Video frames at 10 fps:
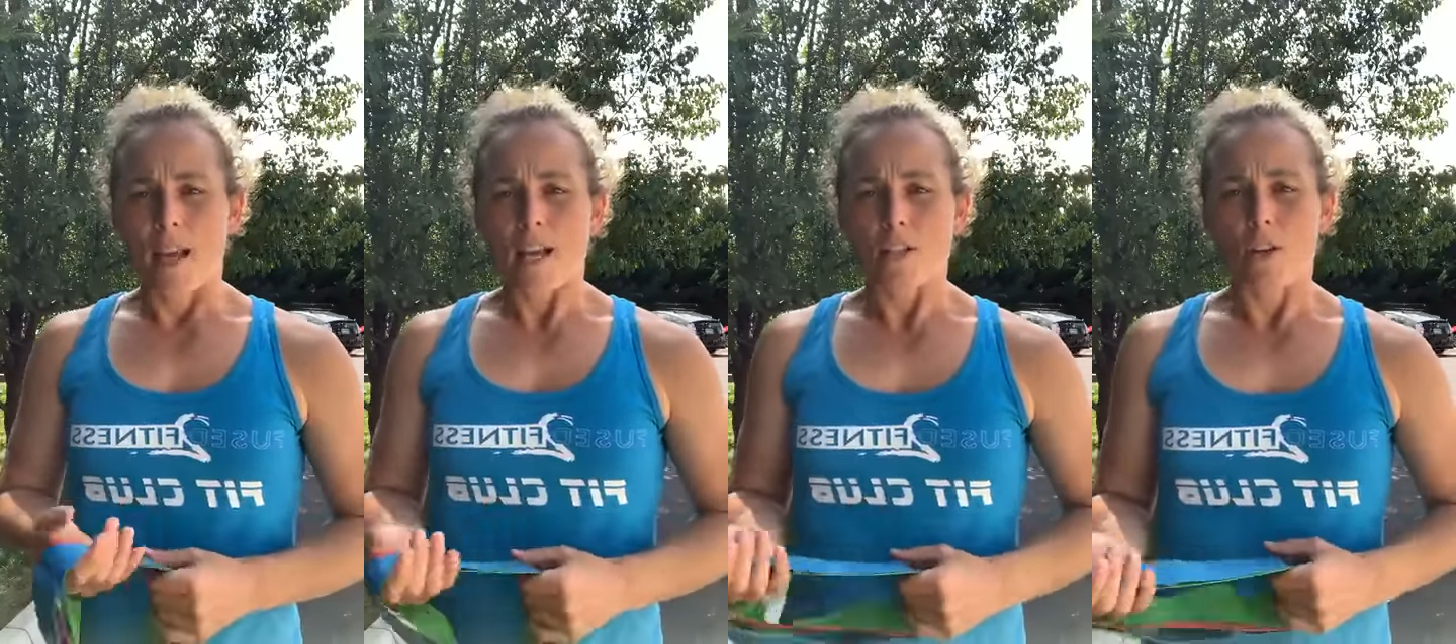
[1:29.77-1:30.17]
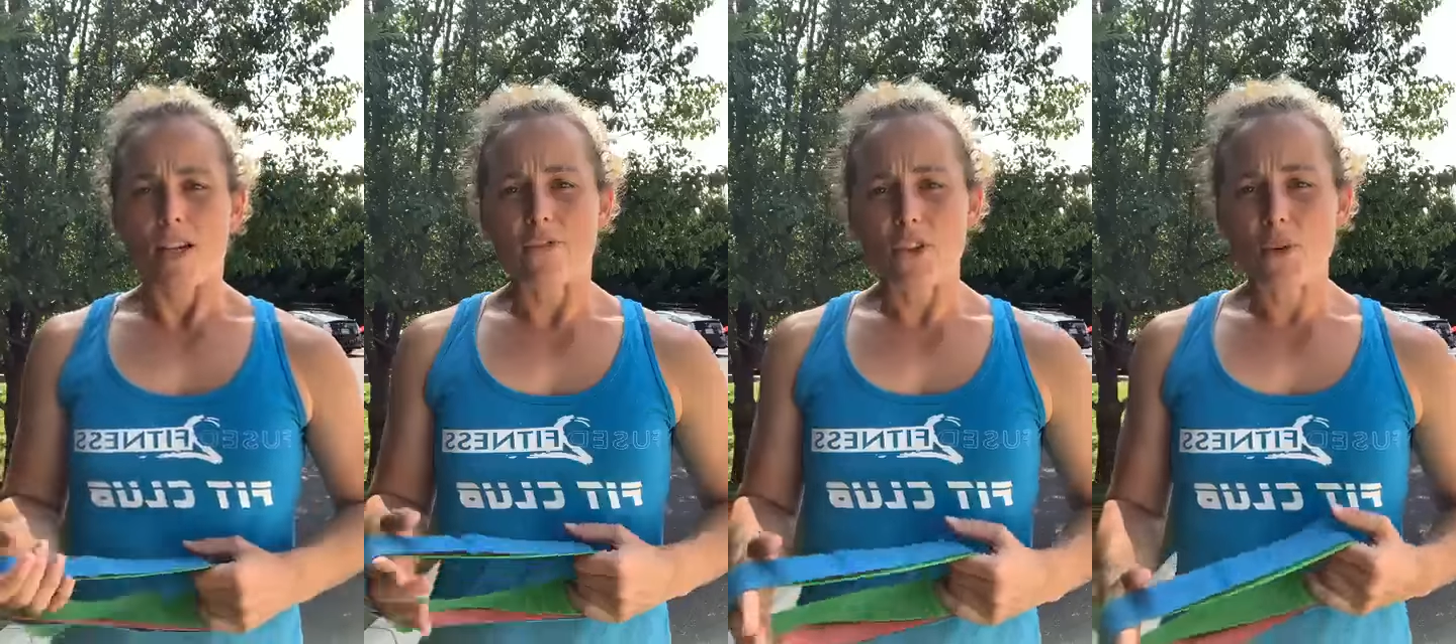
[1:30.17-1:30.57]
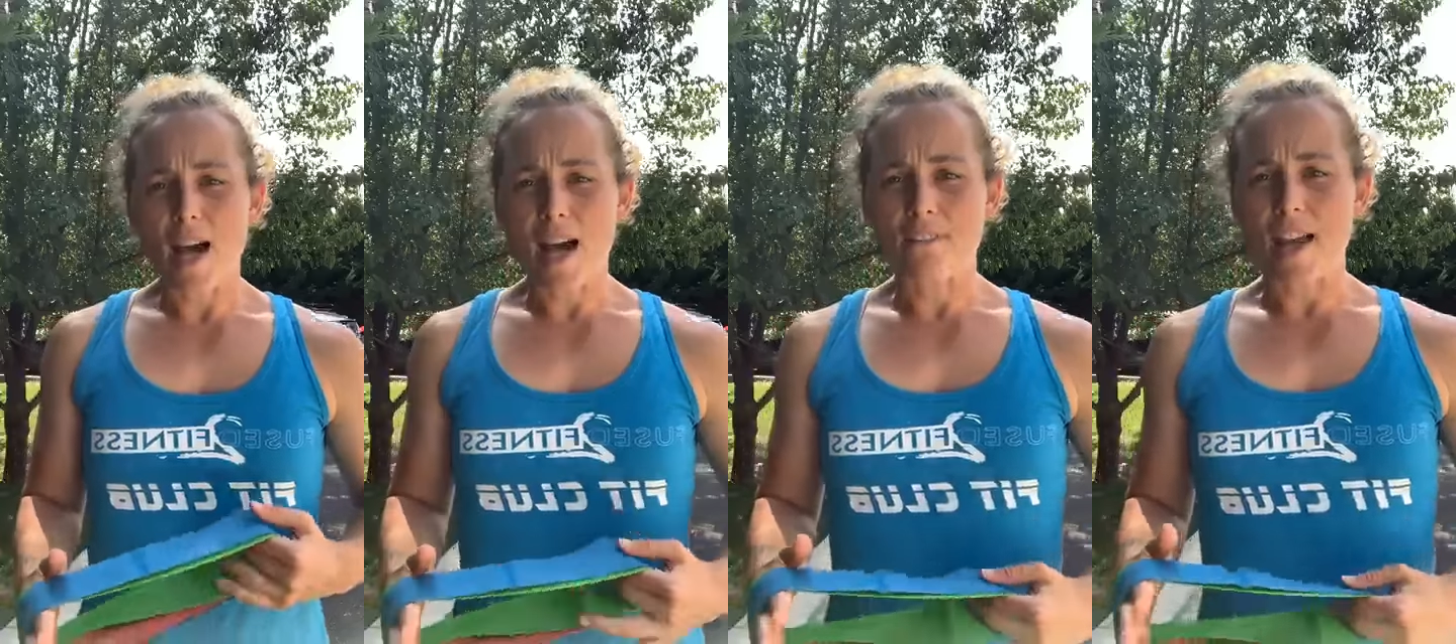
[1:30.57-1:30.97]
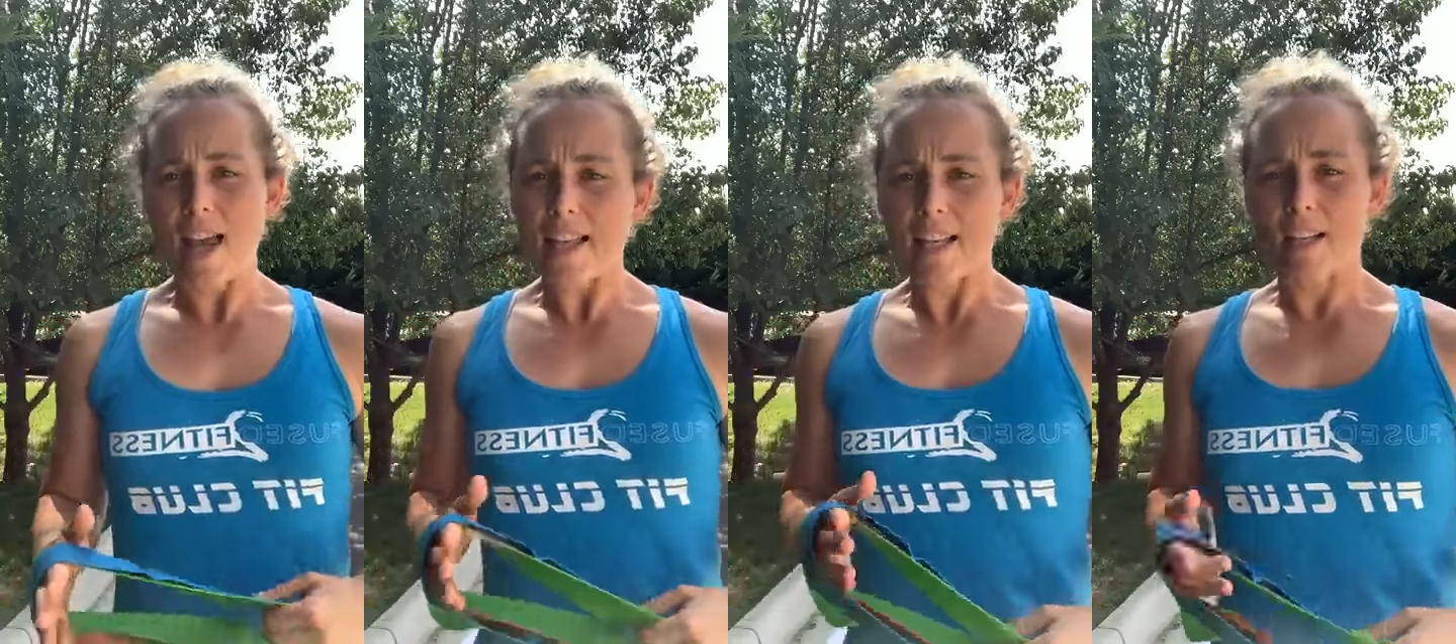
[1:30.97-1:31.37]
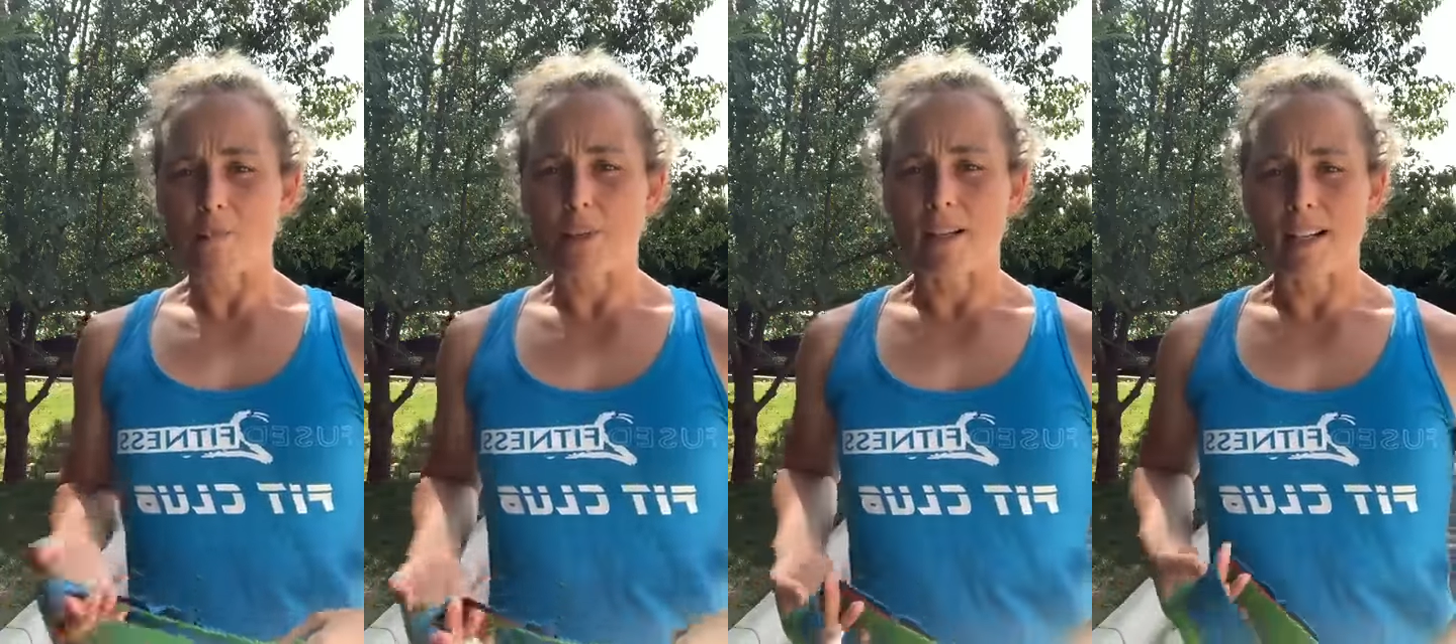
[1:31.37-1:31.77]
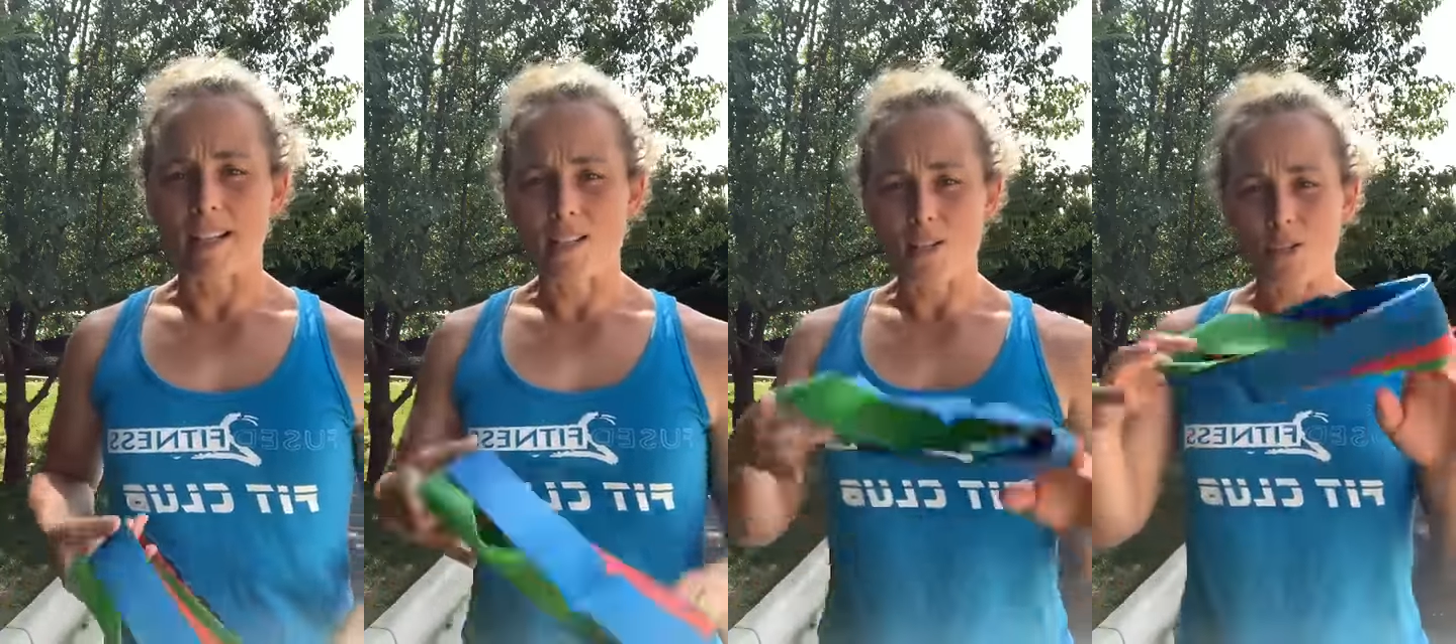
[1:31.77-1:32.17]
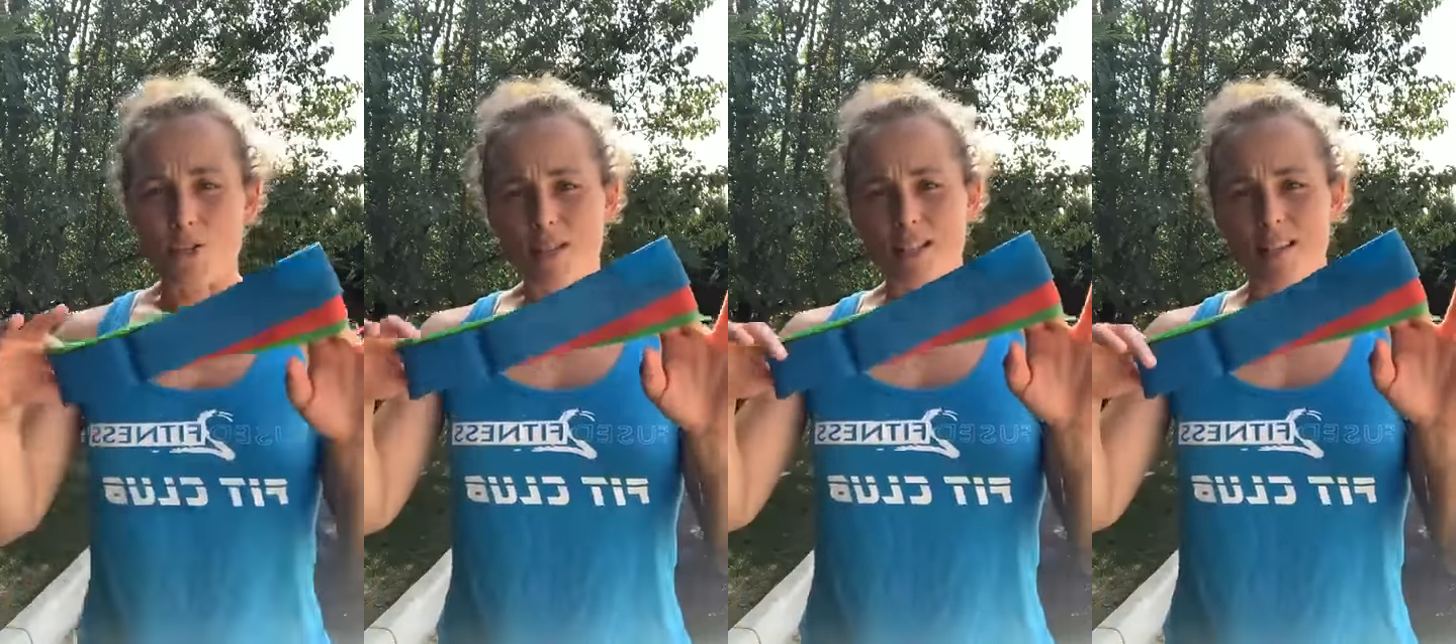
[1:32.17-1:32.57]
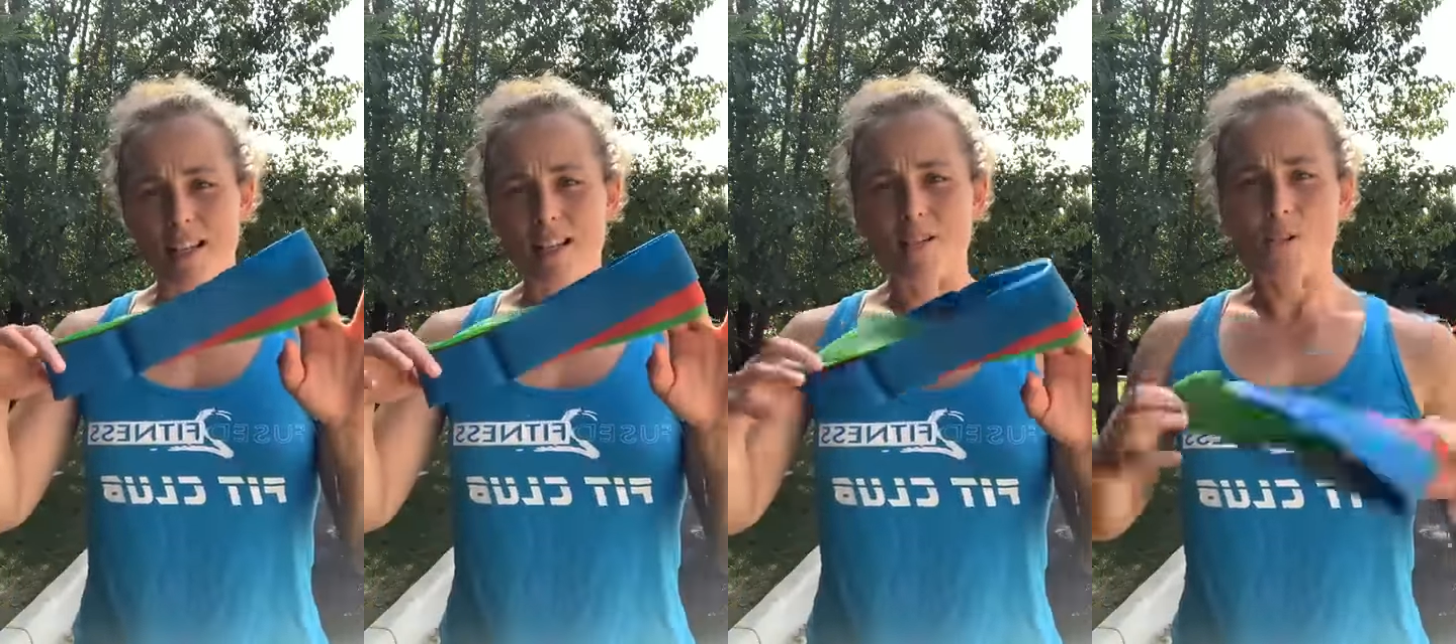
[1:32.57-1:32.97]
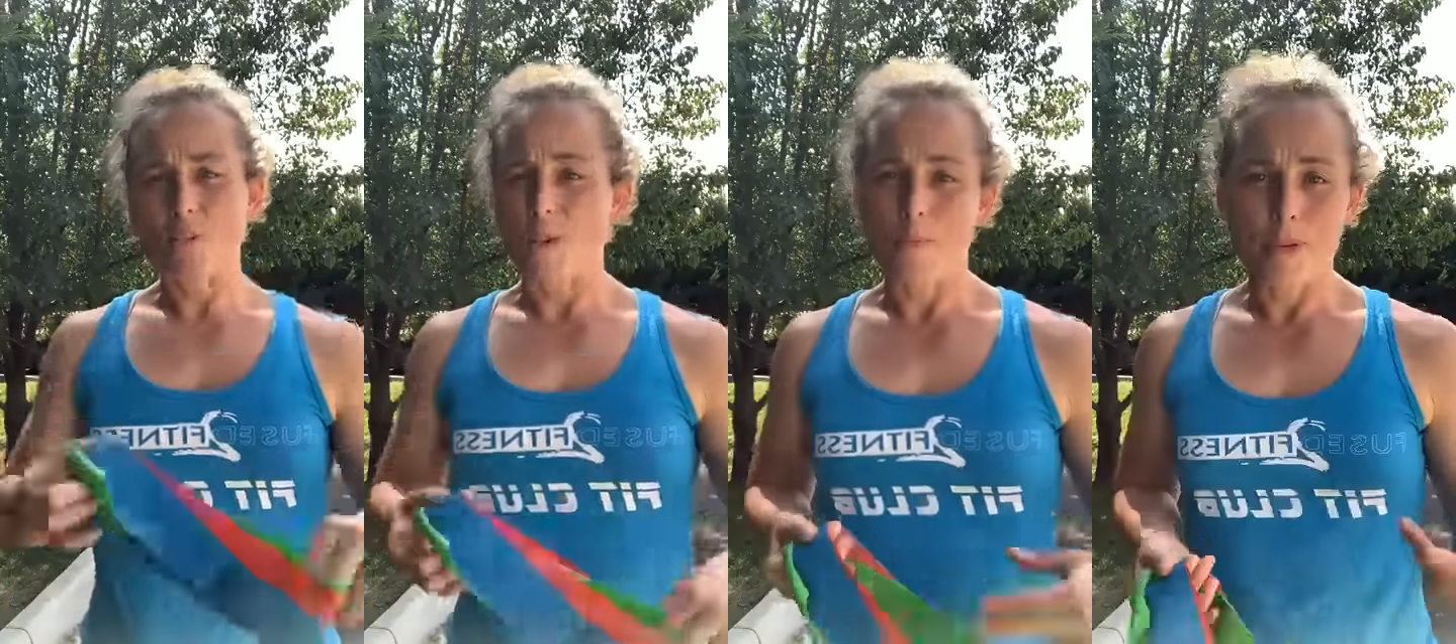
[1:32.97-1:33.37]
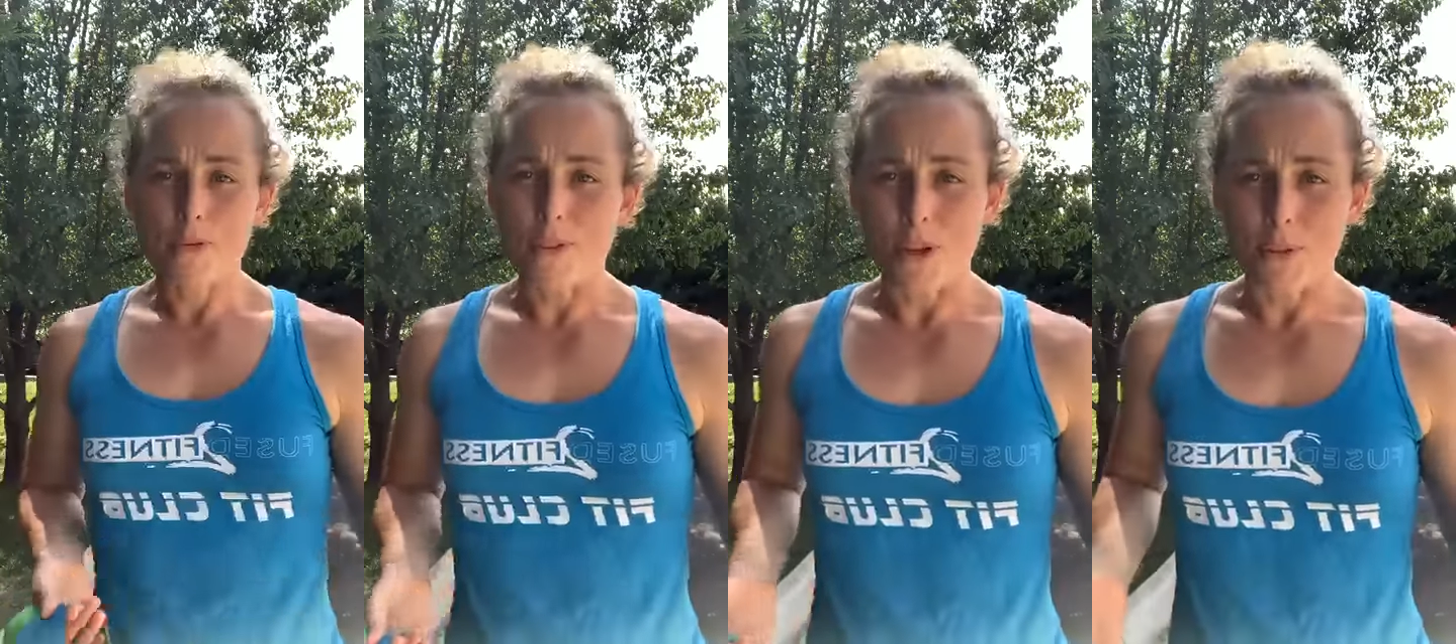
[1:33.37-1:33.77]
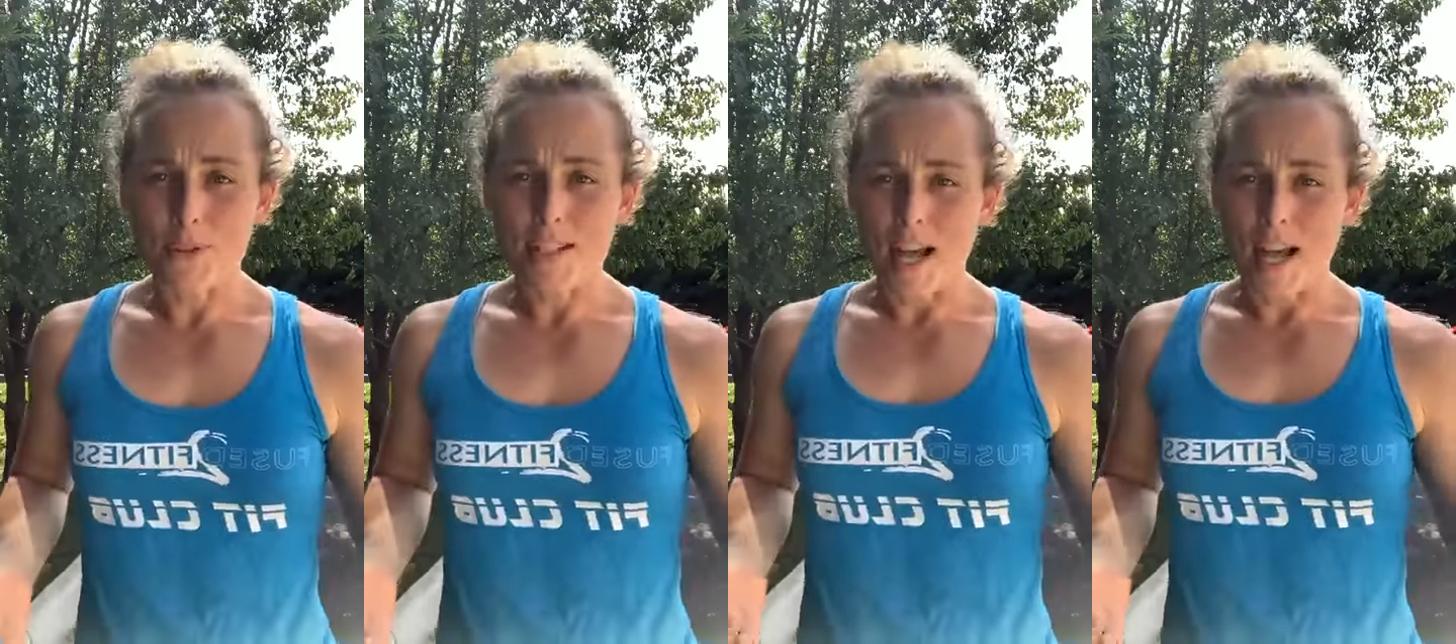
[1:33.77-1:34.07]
So if you have any experience using these, or maybe you don't,